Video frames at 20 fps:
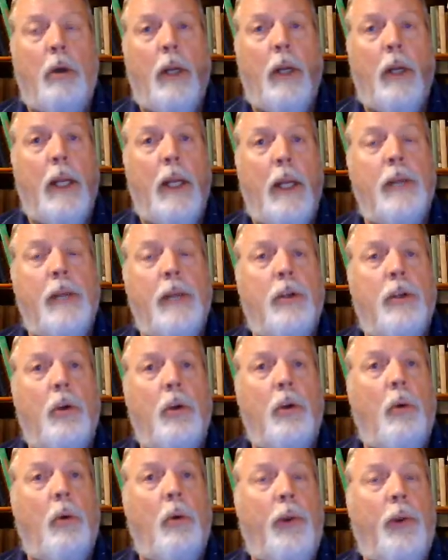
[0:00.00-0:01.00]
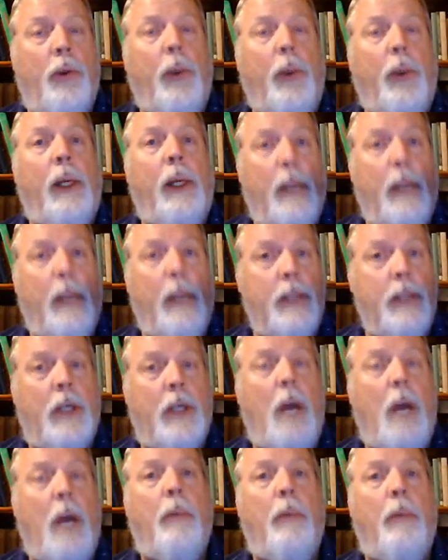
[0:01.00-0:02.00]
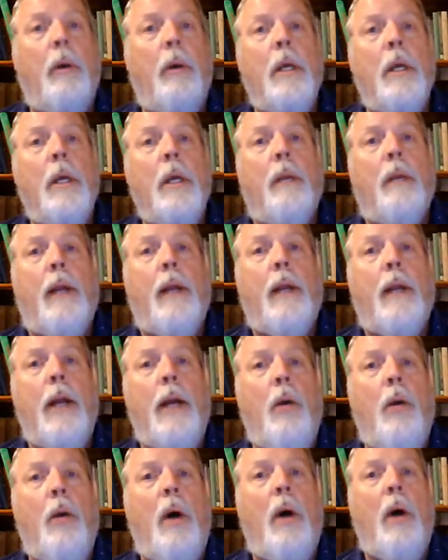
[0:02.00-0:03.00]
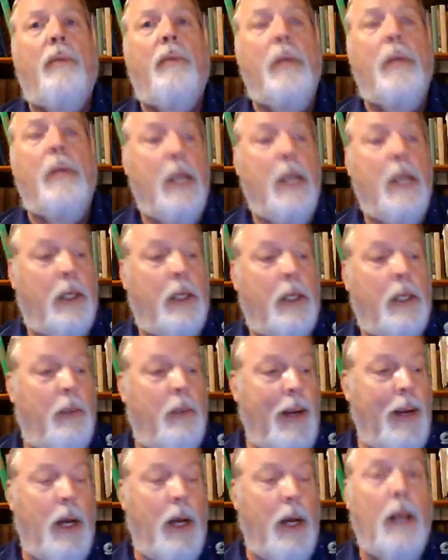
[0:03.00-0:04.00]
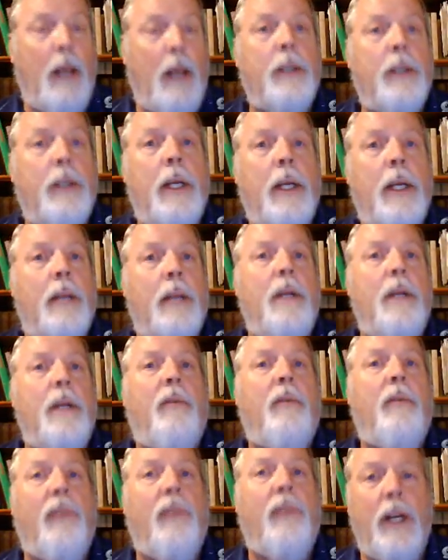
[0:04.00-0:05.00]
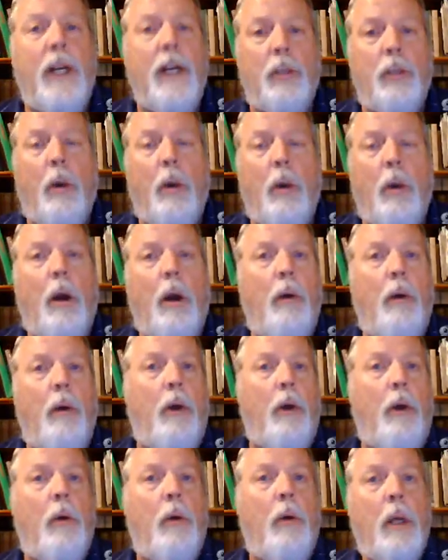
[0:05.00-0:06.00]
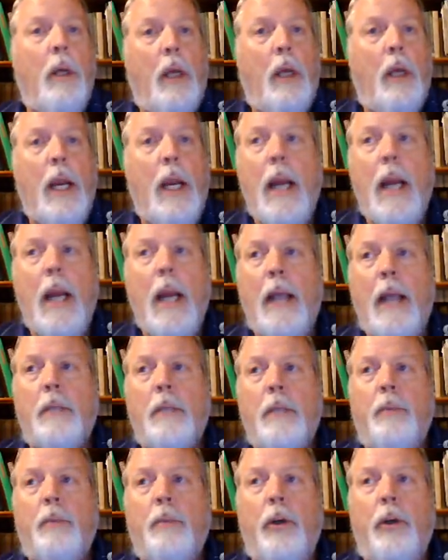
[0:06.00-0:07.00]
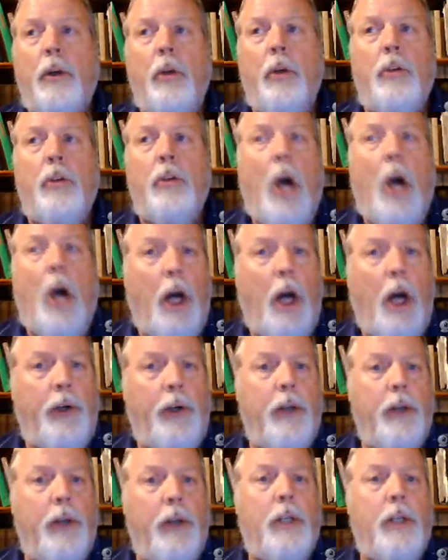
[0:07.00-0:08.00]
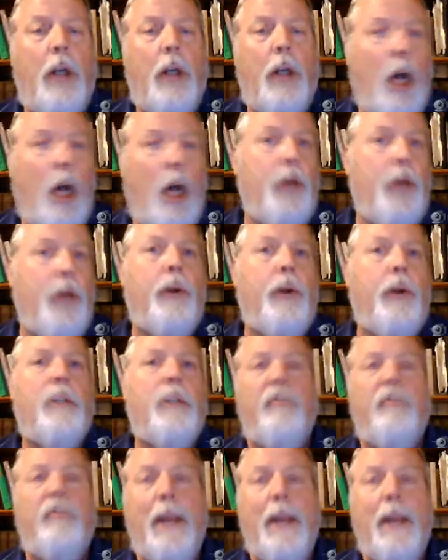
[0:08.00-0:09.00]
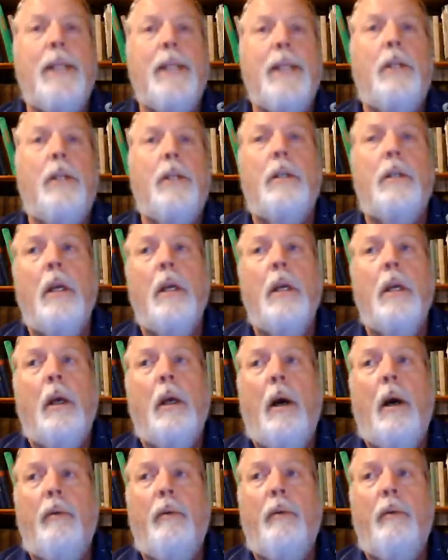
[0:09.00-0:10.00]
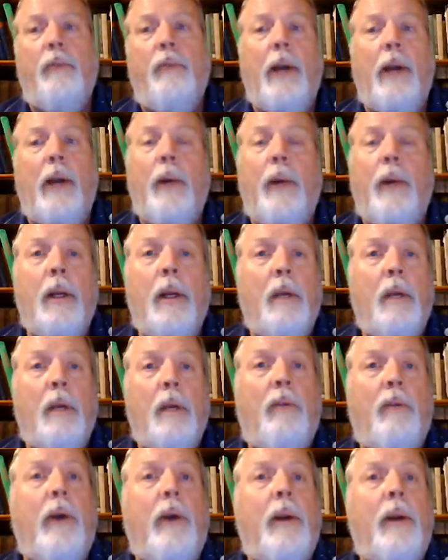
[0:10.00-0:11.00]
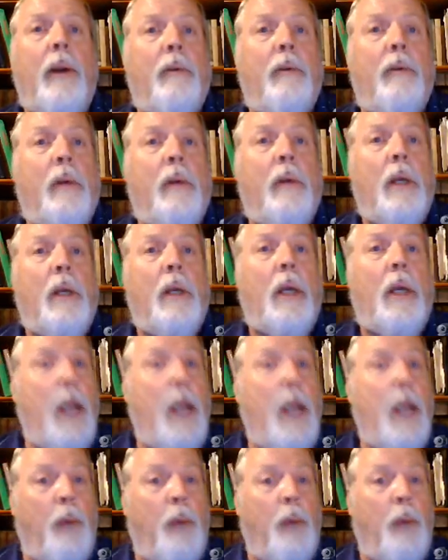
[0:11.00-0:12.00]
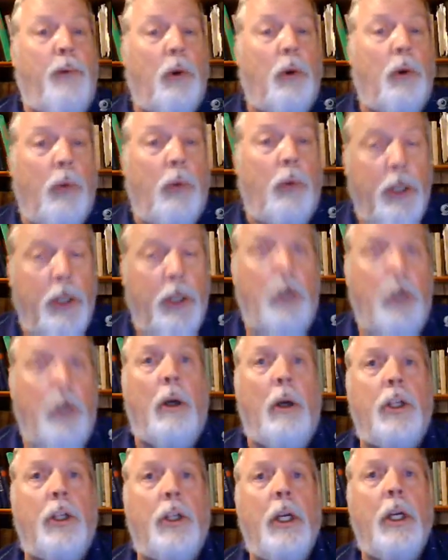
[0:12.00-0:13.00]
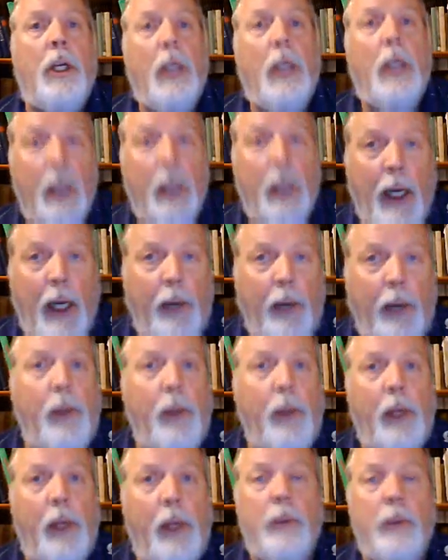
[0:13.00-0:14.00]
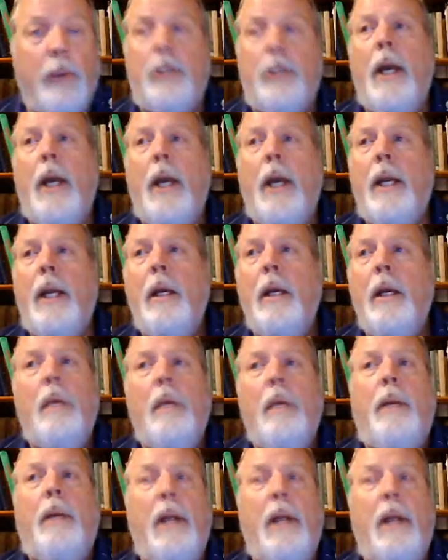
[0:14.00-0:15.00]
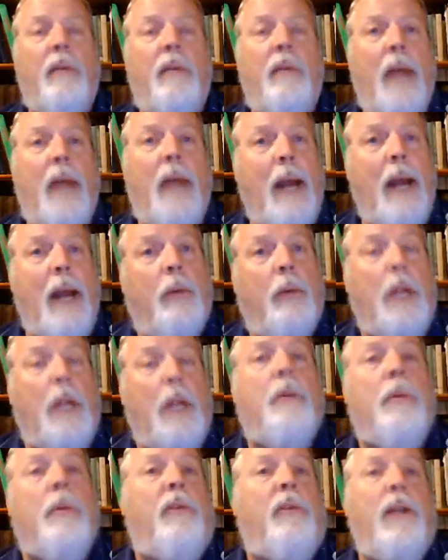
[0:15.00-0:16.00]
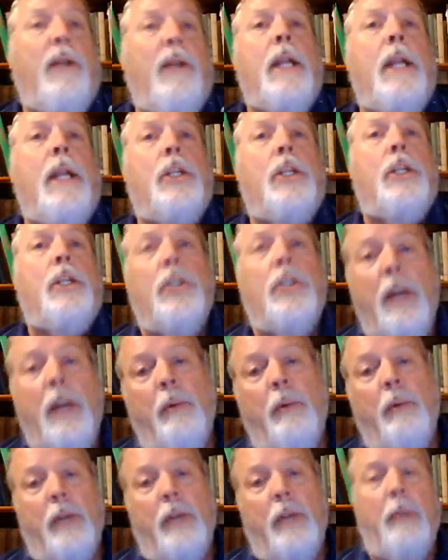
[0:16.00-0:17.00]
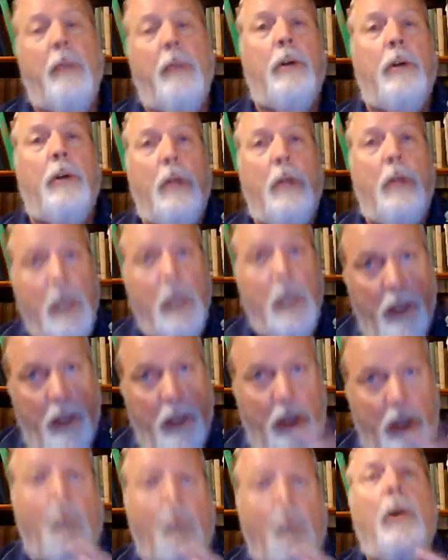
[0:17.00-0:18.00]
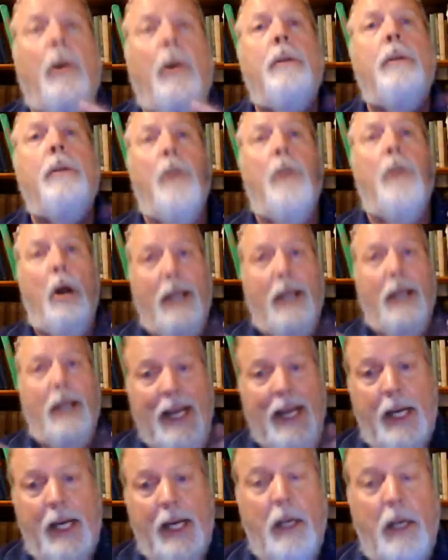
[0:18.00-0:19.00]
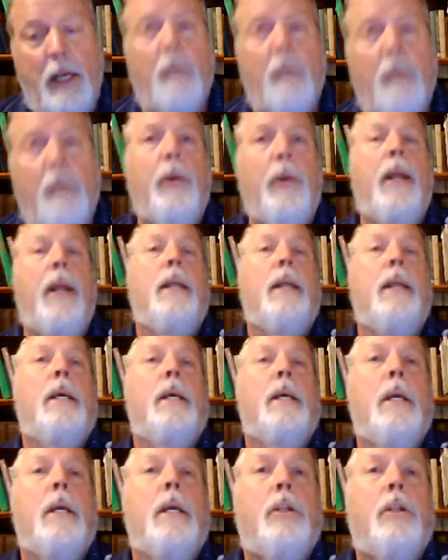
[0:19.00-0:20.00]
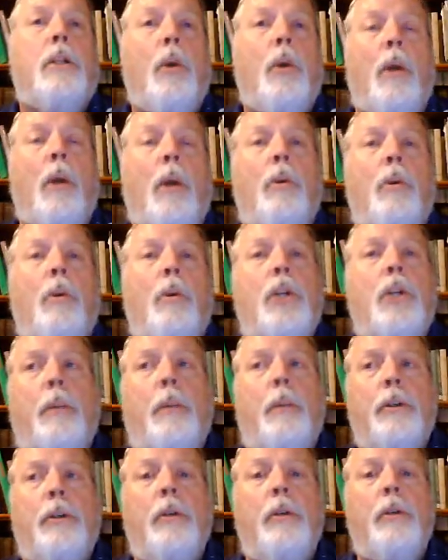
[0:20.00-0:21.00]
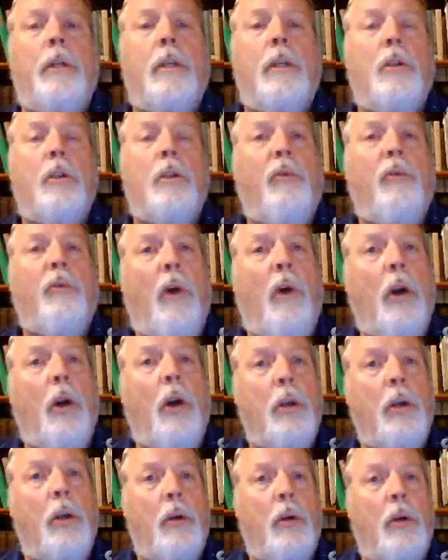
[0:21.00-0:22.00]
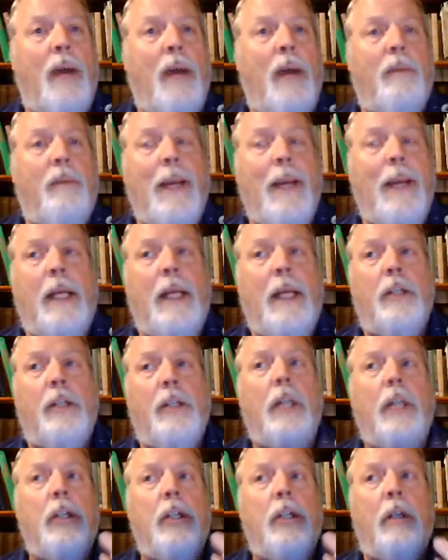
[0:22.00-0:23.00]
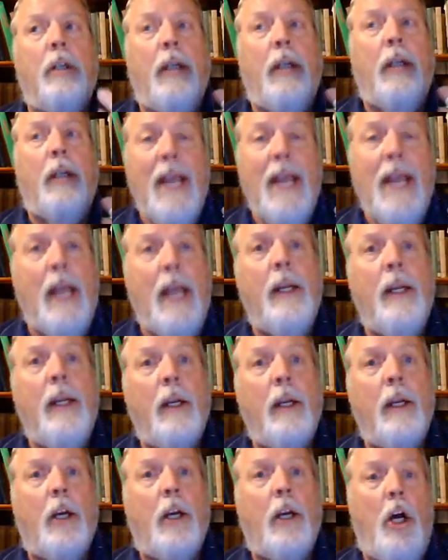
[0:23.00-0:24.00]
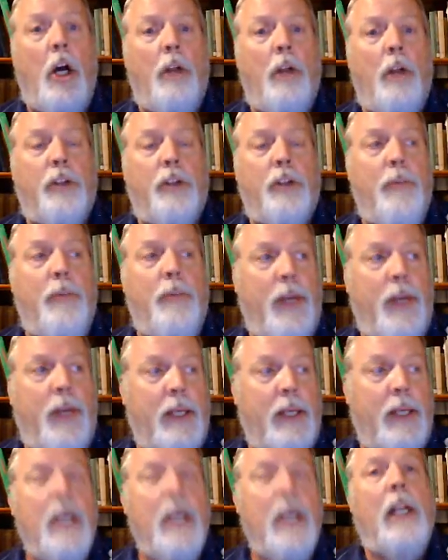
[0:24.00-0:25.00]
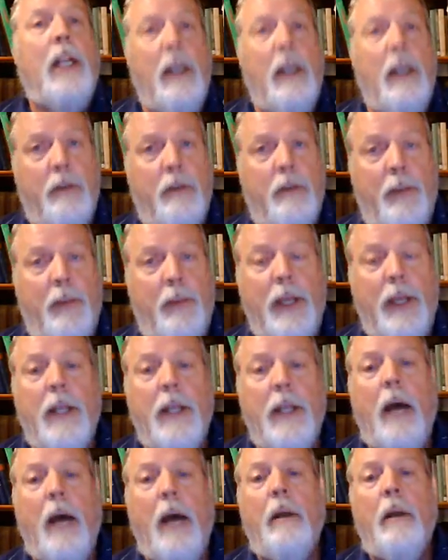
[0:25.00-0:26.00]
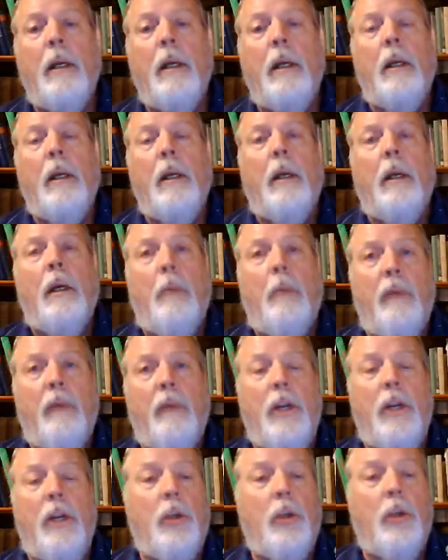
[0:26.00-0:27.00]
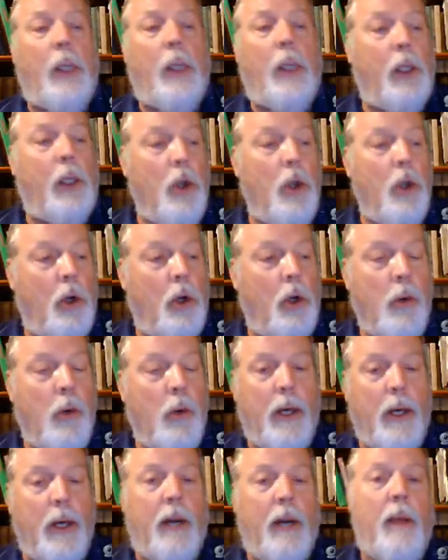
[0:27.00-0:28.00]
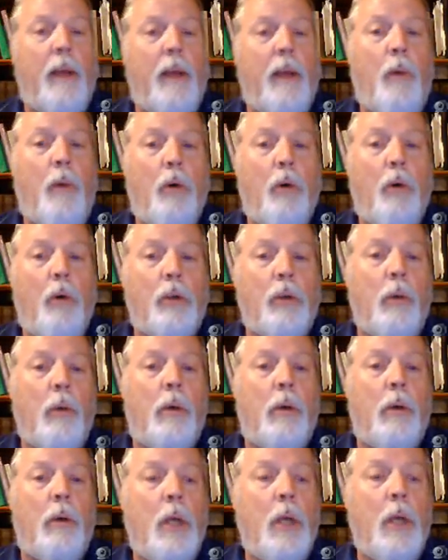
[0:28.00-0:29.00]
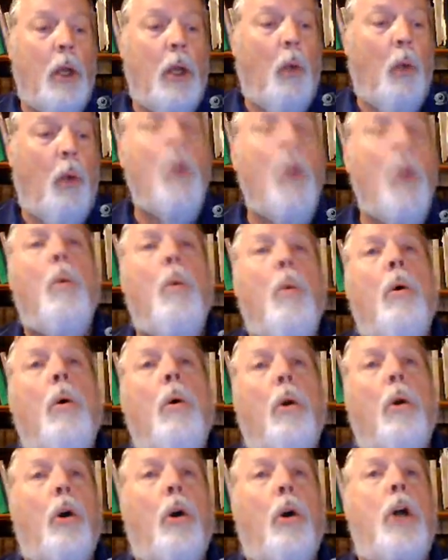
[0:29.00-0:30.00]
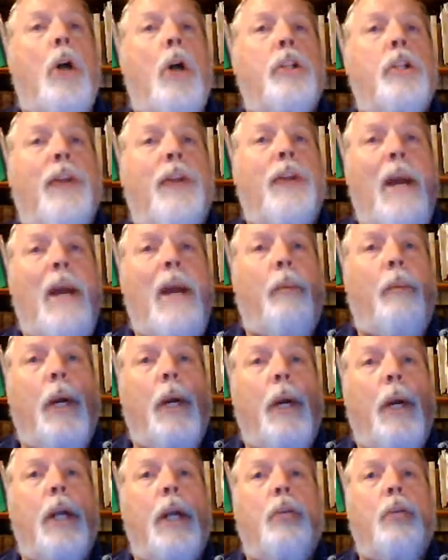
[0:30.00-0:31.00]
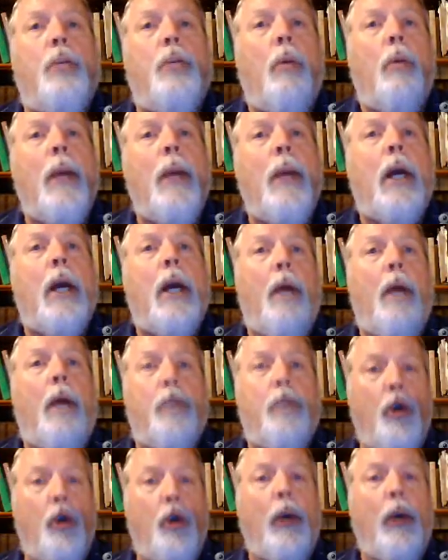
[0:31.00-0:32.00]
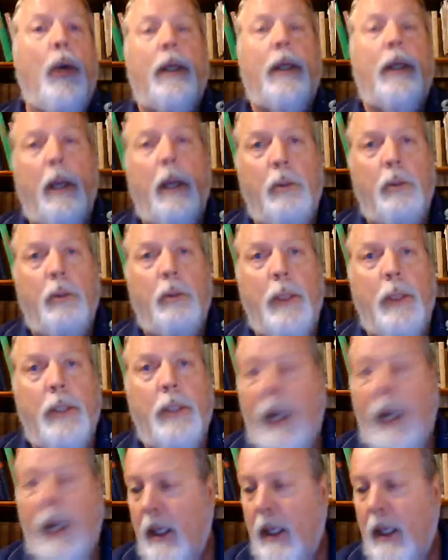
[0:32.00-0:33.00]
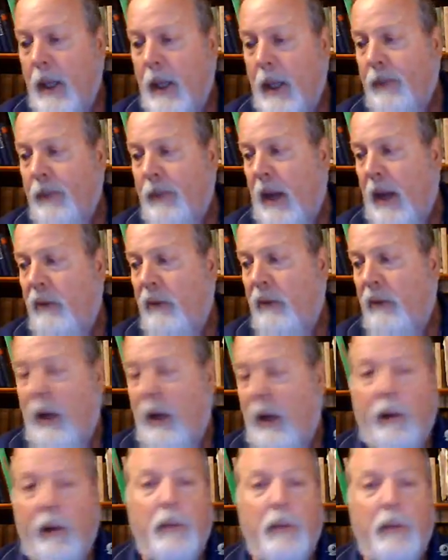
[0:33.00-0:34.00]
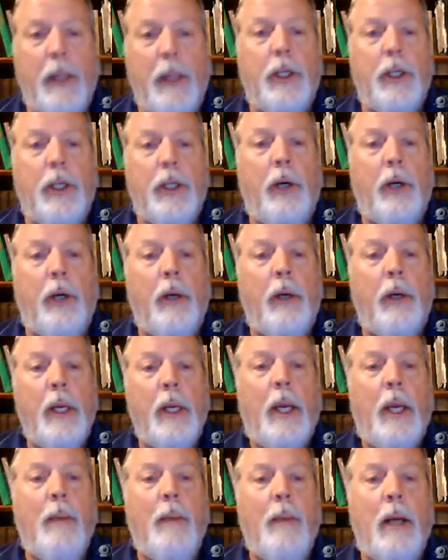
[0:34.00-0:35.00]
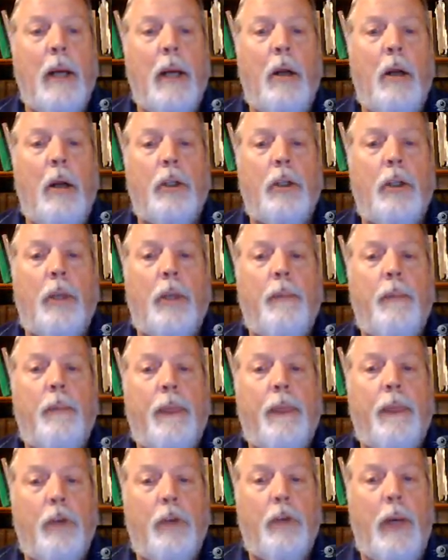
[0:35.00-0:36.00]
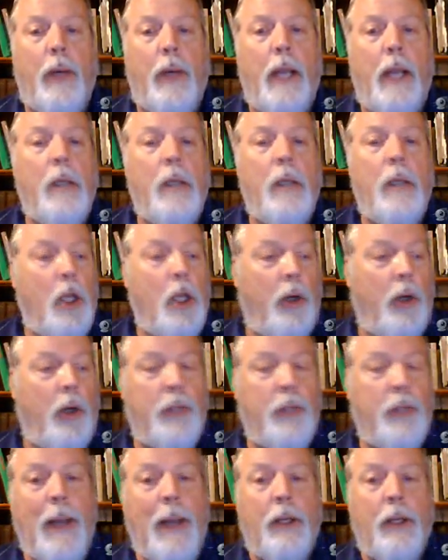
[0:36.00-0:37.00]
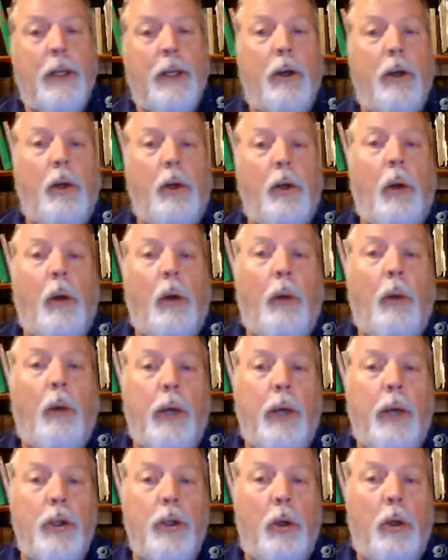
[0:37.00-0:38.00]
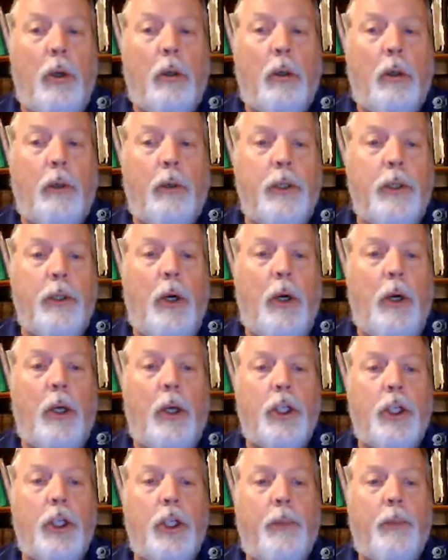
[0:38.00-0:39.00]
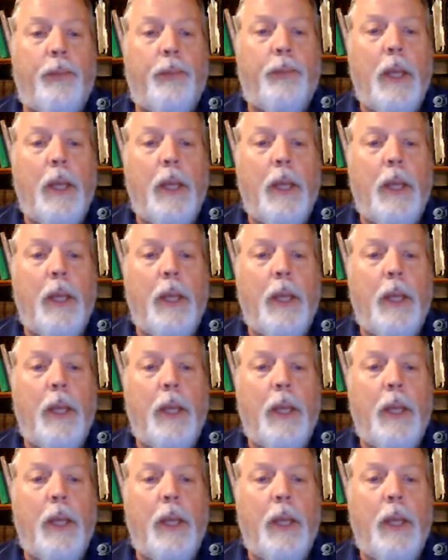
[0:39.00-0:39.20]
on at least 2 or 3, at least a couple that I know of. And to my knowledge, he has never finished one, although he has produced hundreds and hundreds of pages of very, very helpful research in the area that he was studying, but he never was able to finish, just never was able to summarize it all and get it into print. So we don't want you to pursue this too far. You have to make a decision to end and to cull some things, leave some things out, but eventually you will get to that point. So we will cross that bridge when we come to it, as we say, a figure of speech here in my culture. So again, you're expected to do original research.